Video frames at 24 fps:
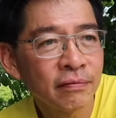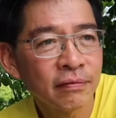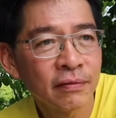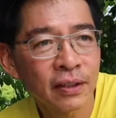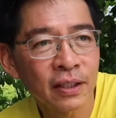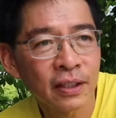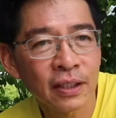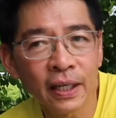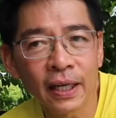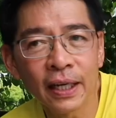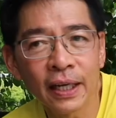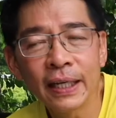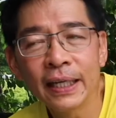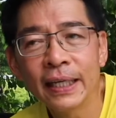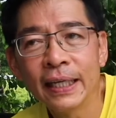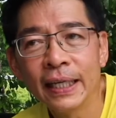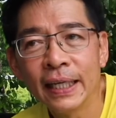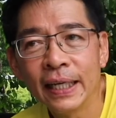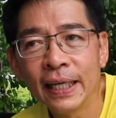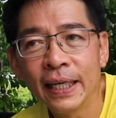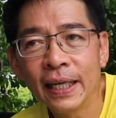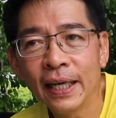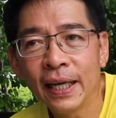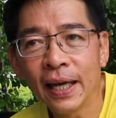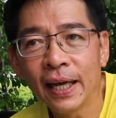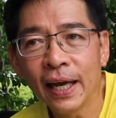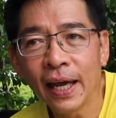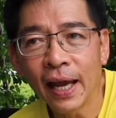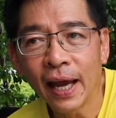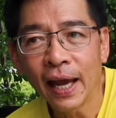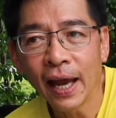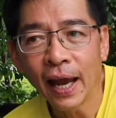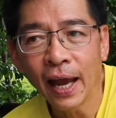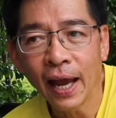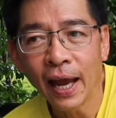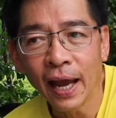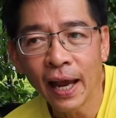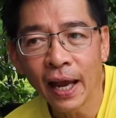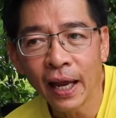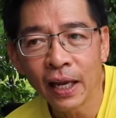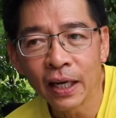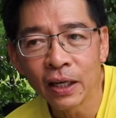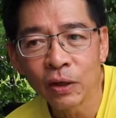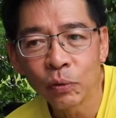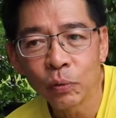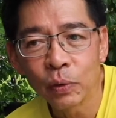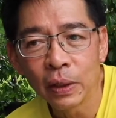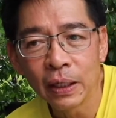Okay, and
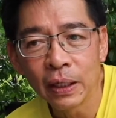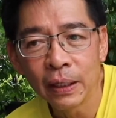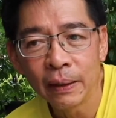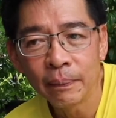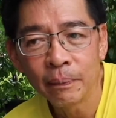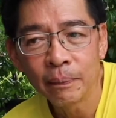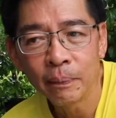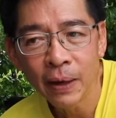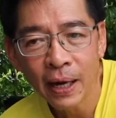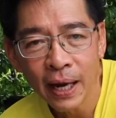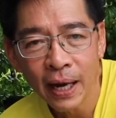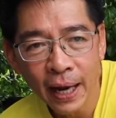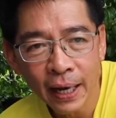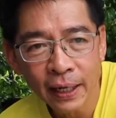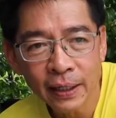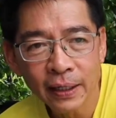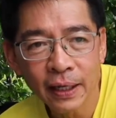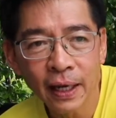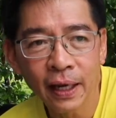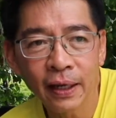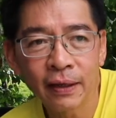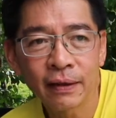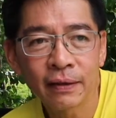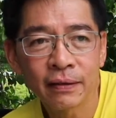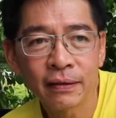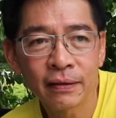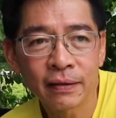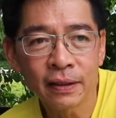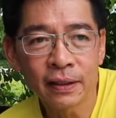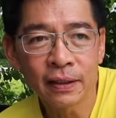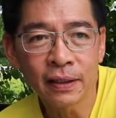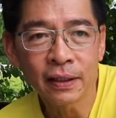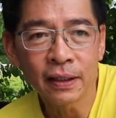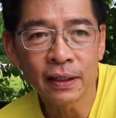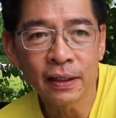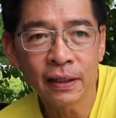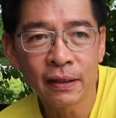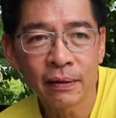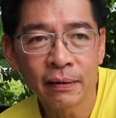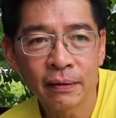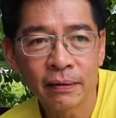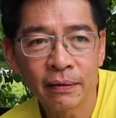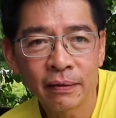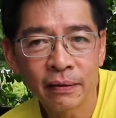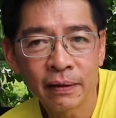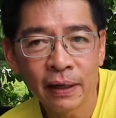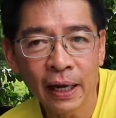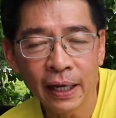we planned that
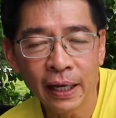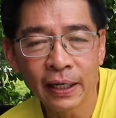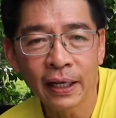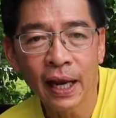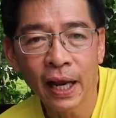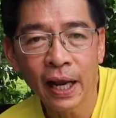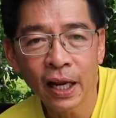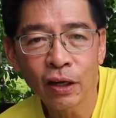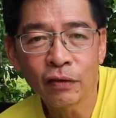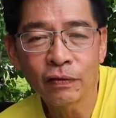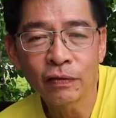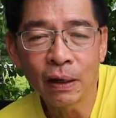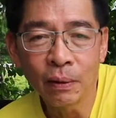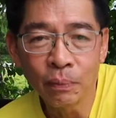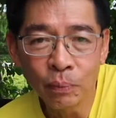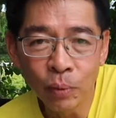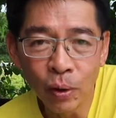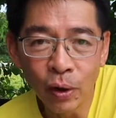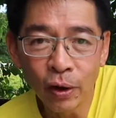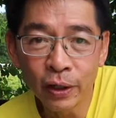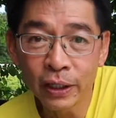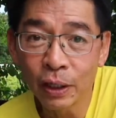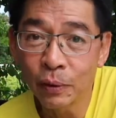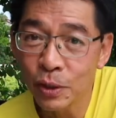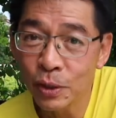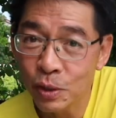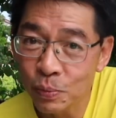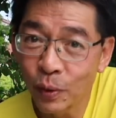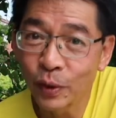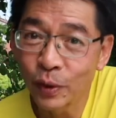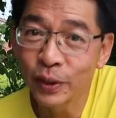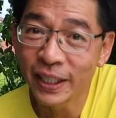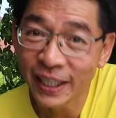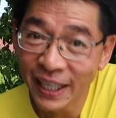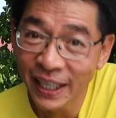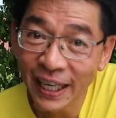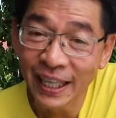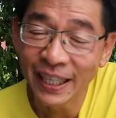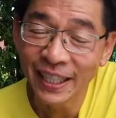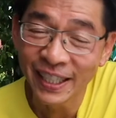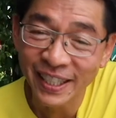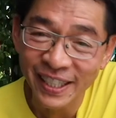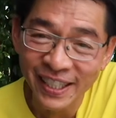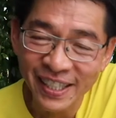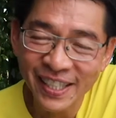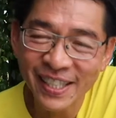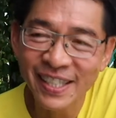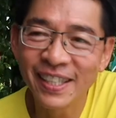at the end of our bond, I was bonded 8
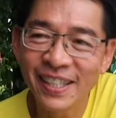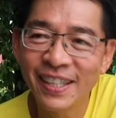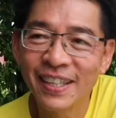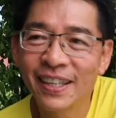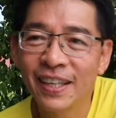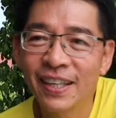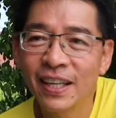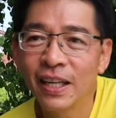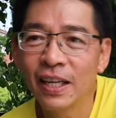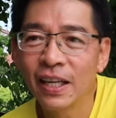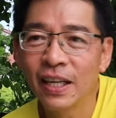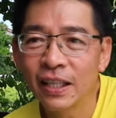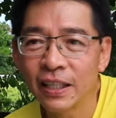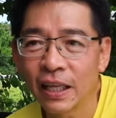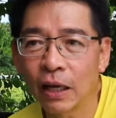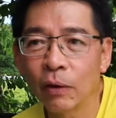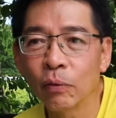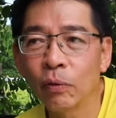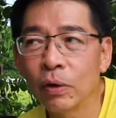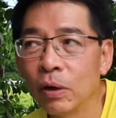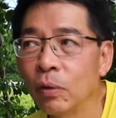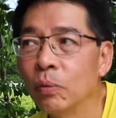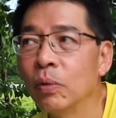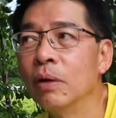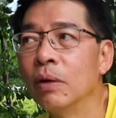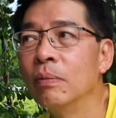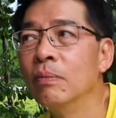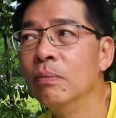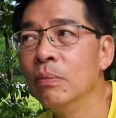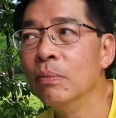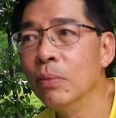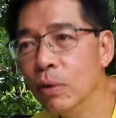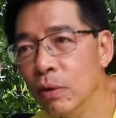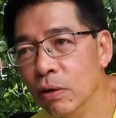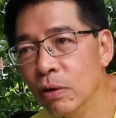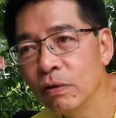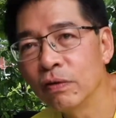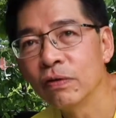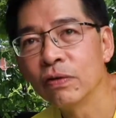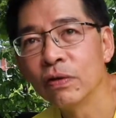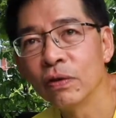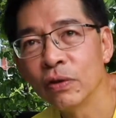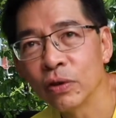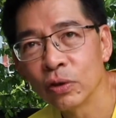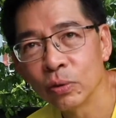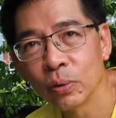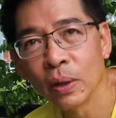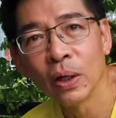years, that we would move
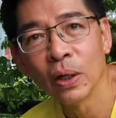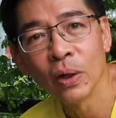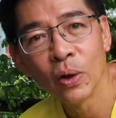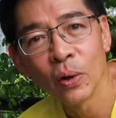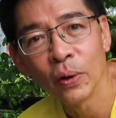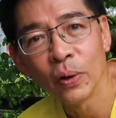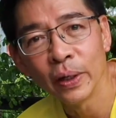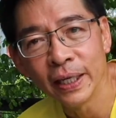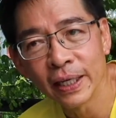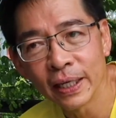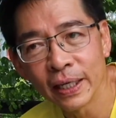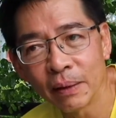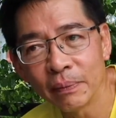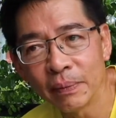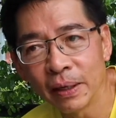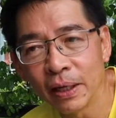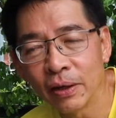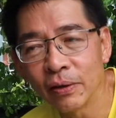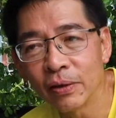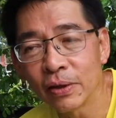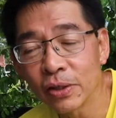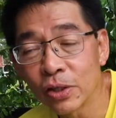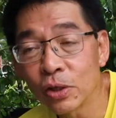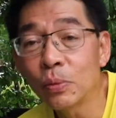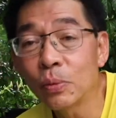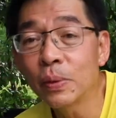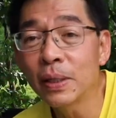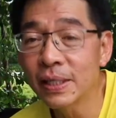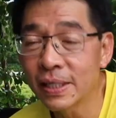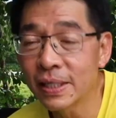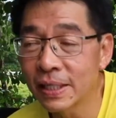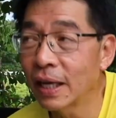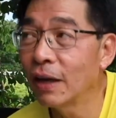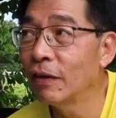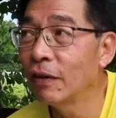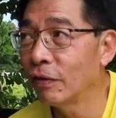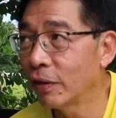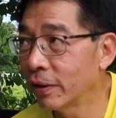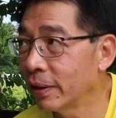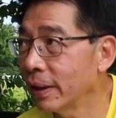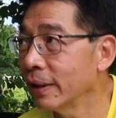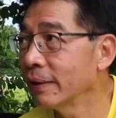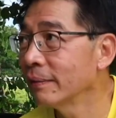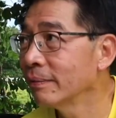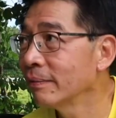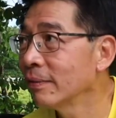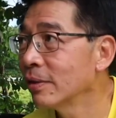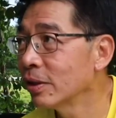to a low-income area. So we saved for it.
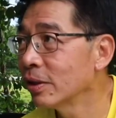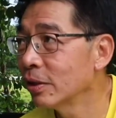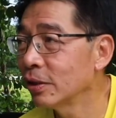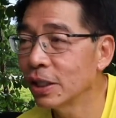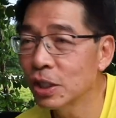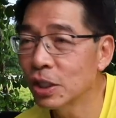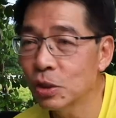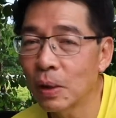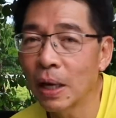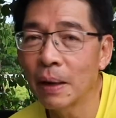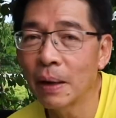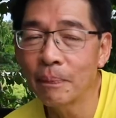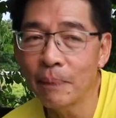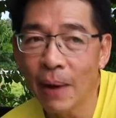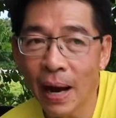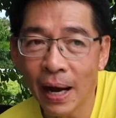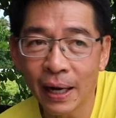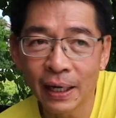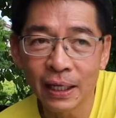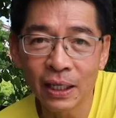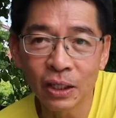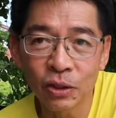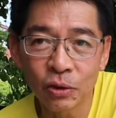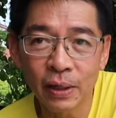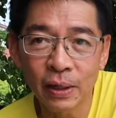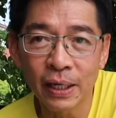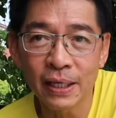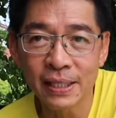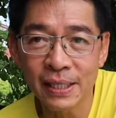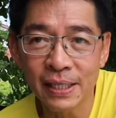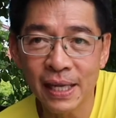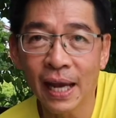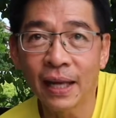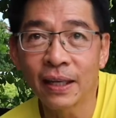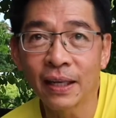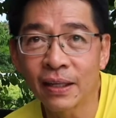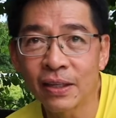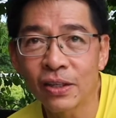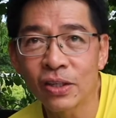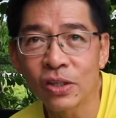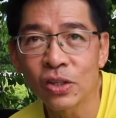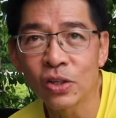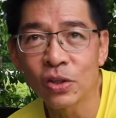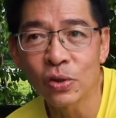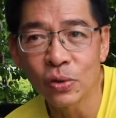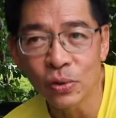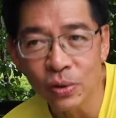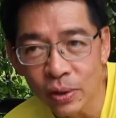So that's why partly it took us 10 years
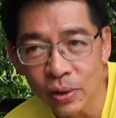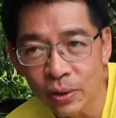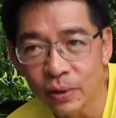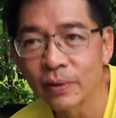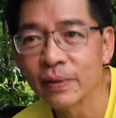to go.